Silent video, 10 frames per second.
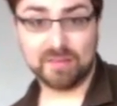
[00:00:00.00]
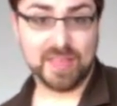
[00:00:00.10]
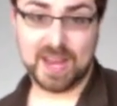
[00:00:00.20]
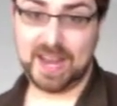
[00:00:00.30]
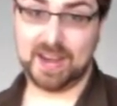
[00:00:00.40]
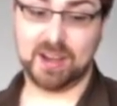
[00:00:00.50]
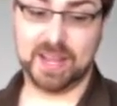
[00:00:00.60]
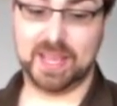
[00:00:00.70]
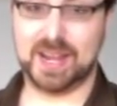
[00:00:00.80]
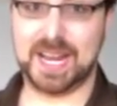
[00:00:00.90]
of that hair
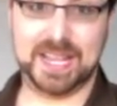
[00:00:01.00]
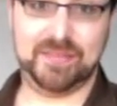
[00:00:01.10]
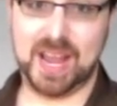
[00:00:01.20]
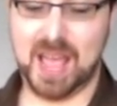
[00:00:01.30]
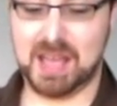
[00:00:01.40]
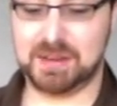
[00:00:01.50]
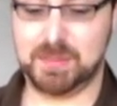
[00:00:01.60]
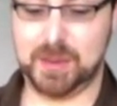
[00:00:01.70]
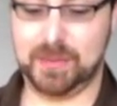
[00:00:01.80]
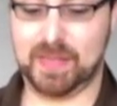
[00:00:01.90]
in, and I even had
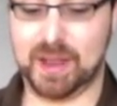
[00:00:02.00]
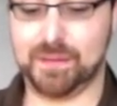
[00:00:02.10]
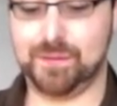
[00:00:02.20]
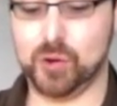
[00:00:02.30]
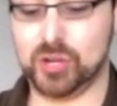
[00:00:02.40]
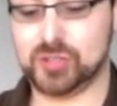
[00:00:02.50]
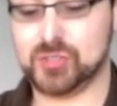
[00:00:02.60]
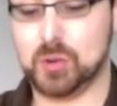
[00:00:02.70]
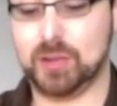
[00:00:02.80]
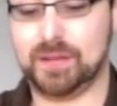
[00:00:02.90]
maybe like a foot or
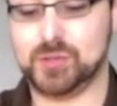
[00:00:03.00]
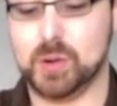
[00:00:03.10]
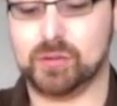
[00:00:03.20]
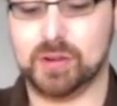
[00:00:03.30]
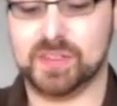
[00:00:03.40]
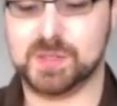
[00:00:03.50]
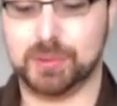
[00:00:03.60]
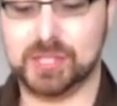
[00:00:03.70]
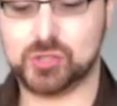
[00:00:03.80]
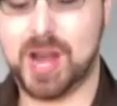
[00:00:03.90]
so left over of a
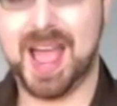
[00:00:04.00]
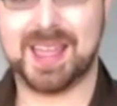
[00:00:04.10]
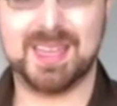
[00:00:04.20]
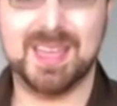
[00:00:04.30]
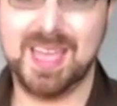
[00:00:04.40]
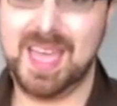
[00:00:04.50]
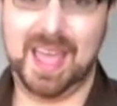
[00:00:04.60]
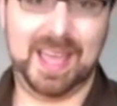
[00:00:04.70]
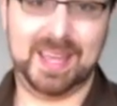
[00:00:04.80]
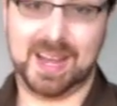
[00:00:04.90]
split track,
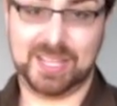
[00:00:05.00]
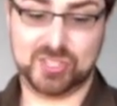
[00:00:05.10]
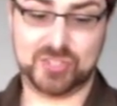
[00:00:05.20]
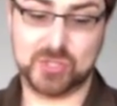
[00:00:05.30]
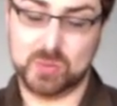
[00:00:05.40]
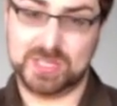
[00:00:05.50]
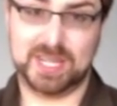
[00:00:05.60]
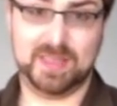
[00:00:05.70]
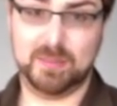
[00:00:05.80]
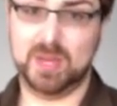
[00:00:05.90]
and I just sewed it
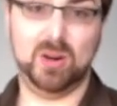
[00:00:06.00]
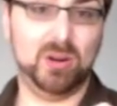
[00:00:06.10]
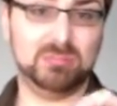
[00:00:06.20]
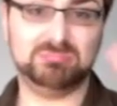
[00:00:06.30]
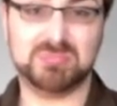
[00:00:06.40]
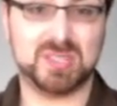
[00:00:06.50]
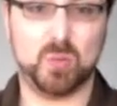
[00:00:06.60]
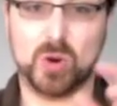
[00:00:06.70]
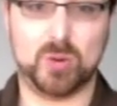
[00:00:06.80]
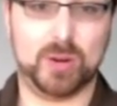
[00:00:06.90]
in the middle
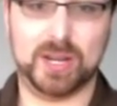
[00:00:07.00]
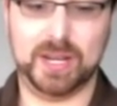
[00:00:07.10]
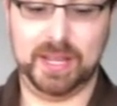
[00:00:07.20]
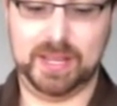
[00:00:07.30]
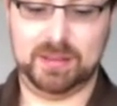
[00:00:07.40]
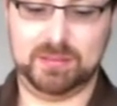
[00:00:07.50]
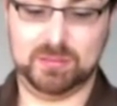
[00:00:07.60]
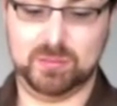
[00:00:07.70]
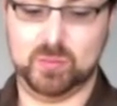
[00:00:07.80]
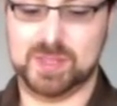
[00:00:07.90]
somewhere where it
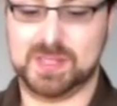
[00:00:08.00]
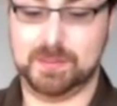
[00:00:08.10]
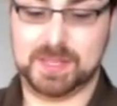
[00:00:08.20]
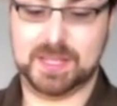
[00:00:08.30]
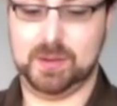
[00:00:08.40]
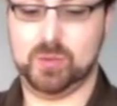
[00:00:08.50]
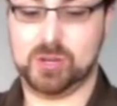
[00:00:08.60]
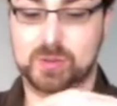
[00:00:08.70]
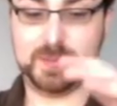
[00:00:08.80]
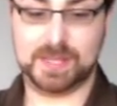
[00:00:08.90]
wasn't missing, where
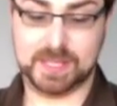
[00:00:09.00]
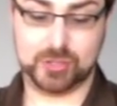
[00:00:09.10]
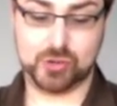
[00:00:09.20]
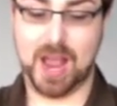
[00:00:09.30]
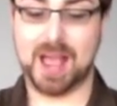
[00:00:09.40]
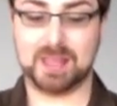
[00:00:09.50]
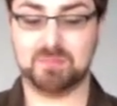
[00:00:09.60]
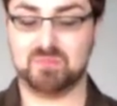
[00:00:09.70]
it was missing a track.